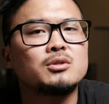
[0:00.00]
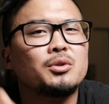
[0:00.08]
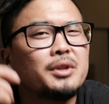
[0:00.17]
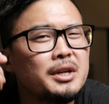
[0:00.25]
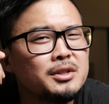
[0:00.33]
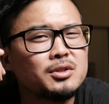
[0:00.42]
So
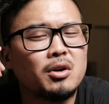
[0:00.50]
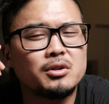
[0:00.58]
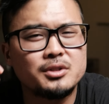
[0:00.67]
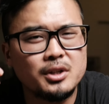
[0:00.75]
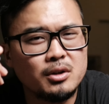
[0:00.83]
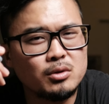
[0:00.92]
these are
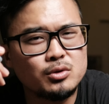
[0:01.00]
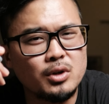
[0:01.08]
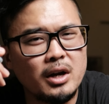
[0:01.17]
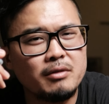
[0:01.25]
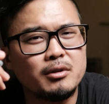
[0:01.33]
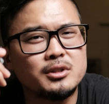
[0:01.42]
single
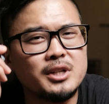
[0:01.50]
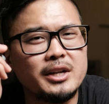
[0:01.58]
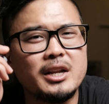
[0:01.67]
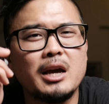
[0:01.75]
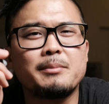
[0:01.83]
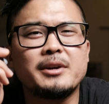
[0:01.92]
driver
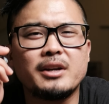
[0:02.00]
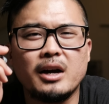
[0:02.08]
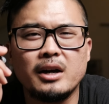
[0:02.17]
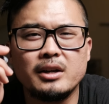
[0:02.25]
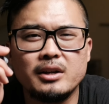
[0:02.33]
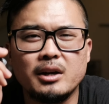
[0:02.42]
dynamic
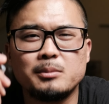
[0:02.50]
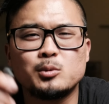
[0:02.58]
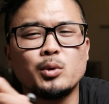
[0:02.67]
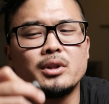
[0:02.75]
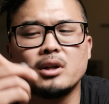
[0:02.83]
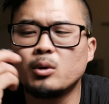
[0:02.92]
IEMs
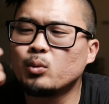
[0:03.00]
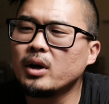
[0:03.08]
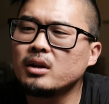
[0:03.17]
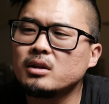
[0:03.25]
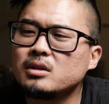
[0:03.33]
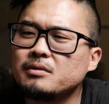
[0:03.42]
with a
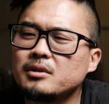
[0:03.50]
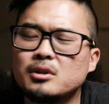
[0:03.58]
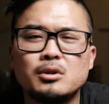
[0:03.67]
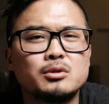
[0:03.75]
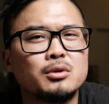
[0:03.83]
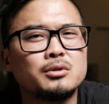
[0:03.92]
relatively
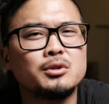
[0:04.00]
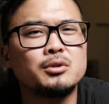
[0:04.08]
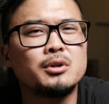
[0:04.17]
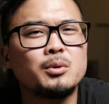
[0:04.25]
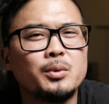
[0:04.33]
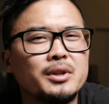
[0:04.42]
neutral
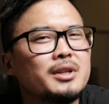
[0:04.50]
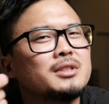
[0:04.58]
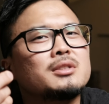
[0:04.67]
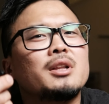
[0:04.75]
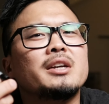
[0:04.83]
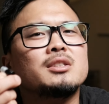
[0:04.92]
tuning with a
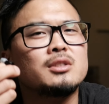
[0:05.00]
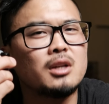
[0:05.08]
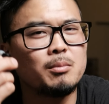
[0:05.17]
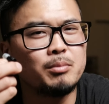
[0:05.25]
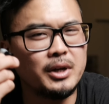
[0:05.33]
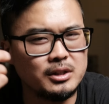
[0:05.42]
slight
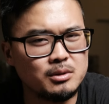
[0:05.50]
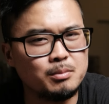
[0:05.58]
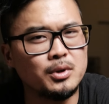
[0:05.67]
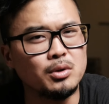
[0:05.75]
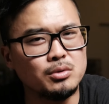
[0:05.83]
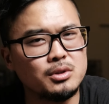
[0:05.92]
sub-bass
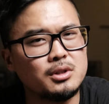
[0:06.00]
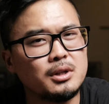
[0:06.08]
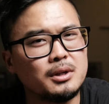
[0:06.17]
boost.